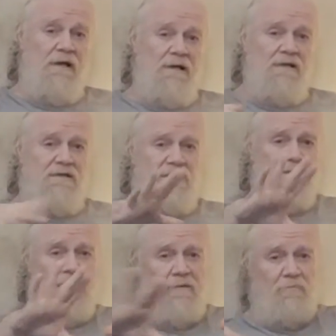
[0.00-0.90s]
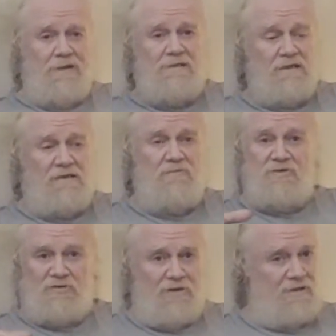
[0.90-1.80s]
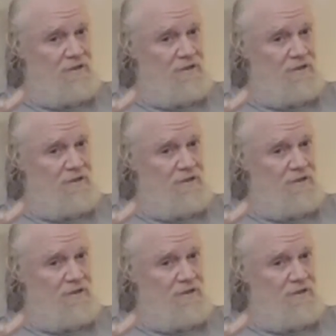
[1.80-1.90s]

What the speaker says: that basically was going to